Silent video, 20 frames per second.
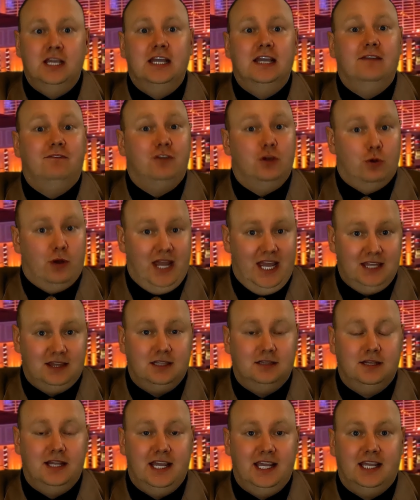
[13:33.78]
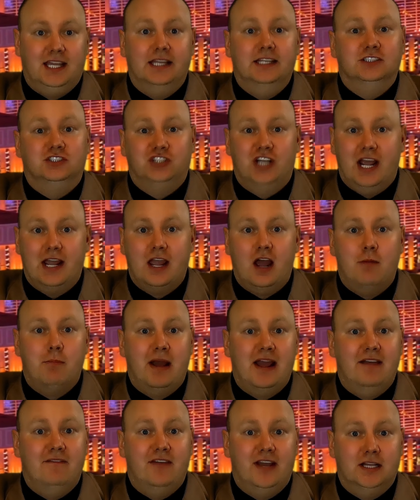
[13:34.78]
If you hit the link and check out
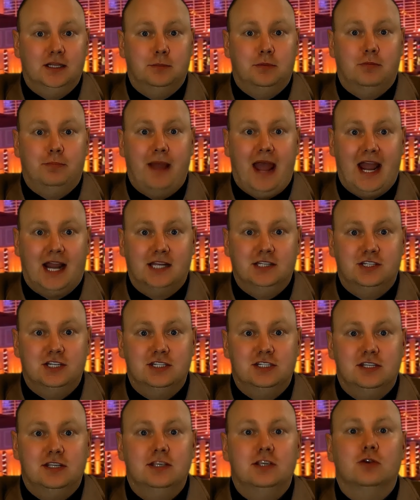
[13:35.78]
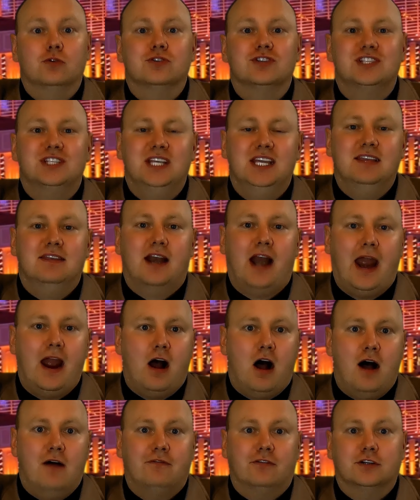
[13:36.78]
my available packages, you'll see that I
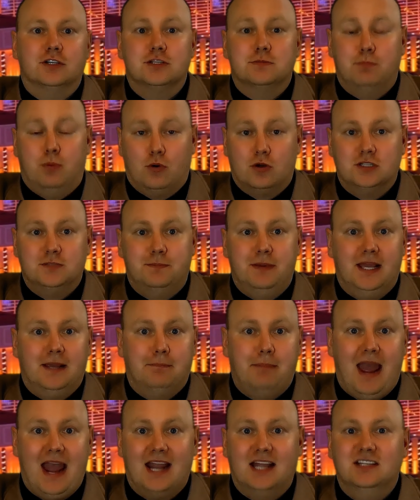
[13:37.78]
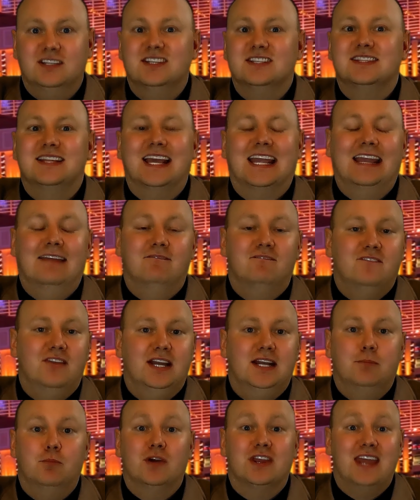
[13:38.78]
offer sports pick packages that can
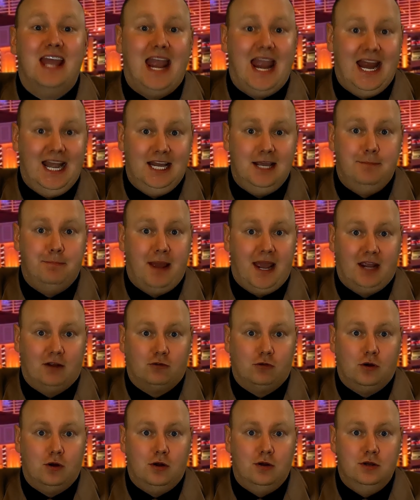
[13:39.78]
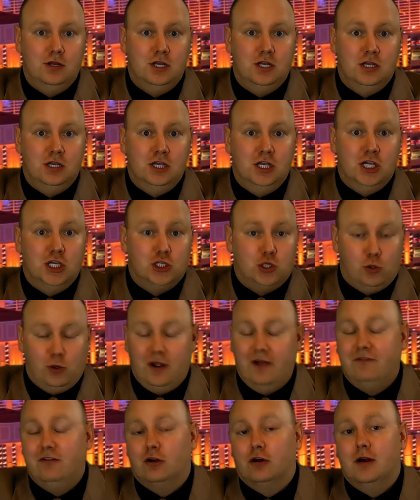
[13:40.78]
fit in with any bankroll. So
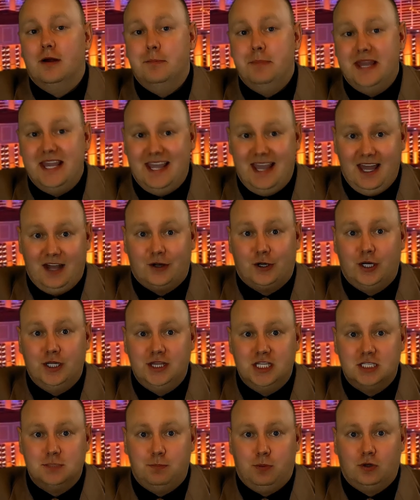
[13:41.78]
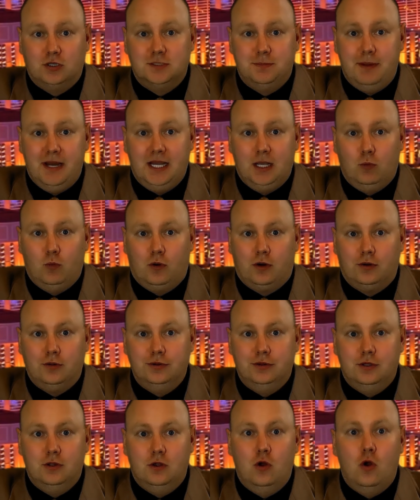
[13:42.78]
if you're a beginner in the sports betting
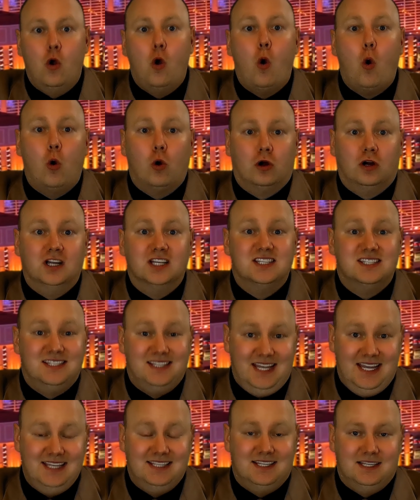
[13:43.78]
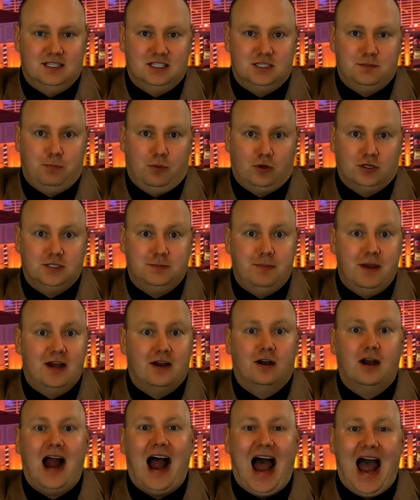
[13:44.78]
world or a seasoned sports
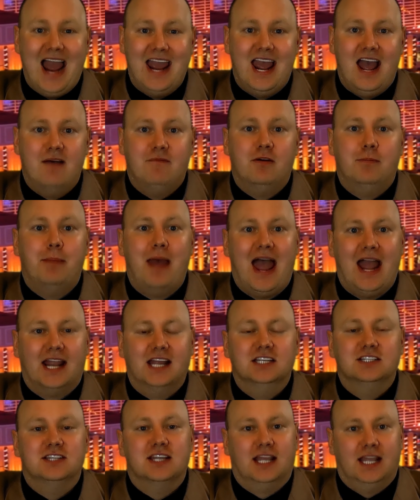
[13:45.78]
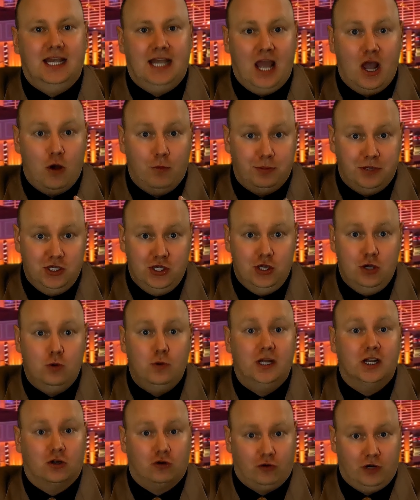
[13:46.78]
bettor, I have a package that can help you
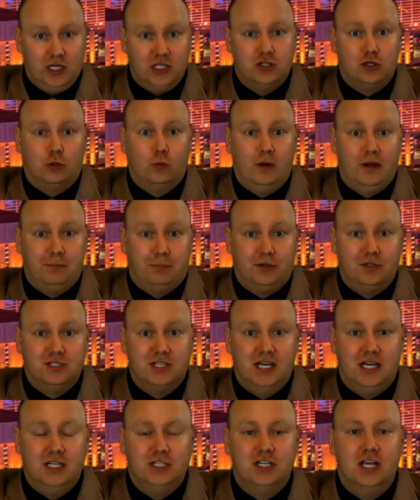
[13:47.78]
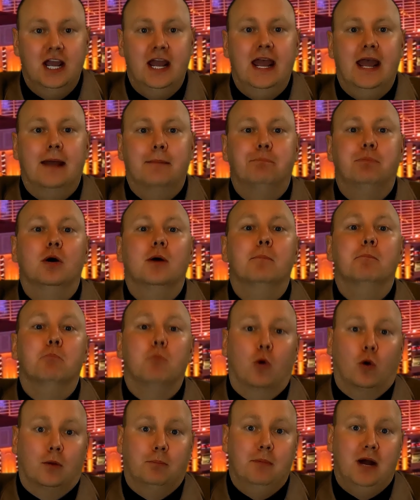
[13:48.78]
increase your win percentage and put
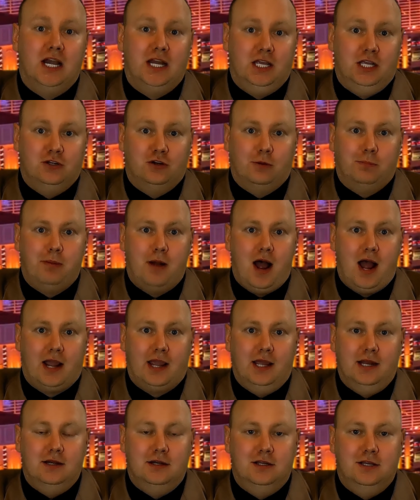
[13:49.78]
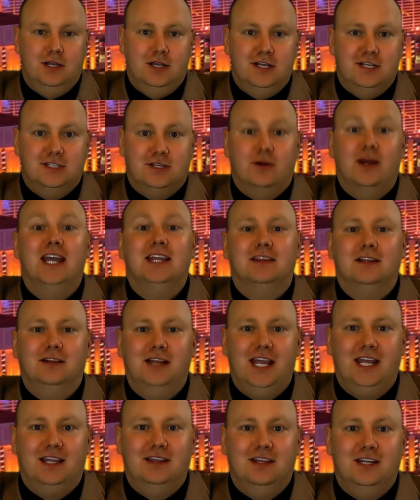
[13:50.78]
more money in your pocket. So hit the
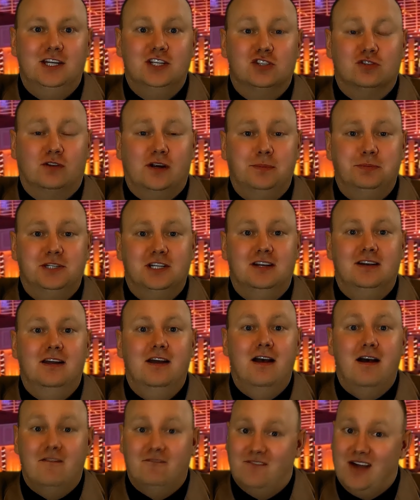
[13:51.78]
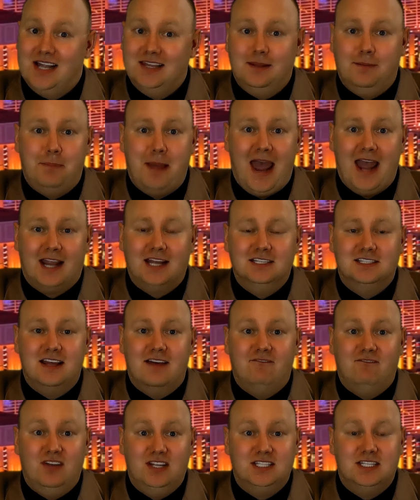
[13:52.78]
link in the description, find the package
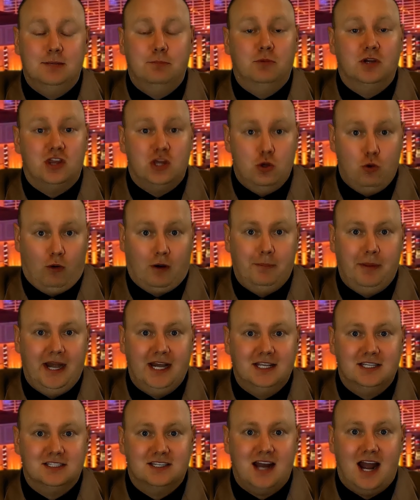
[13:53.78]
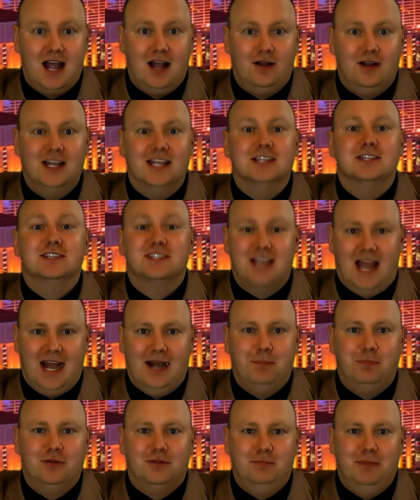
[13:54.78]
that fits in with your betting style, and sign
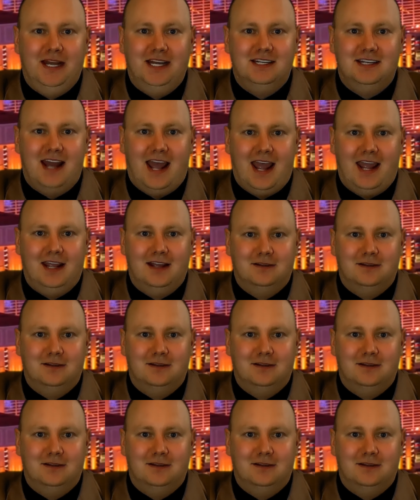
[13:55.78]
up with me today.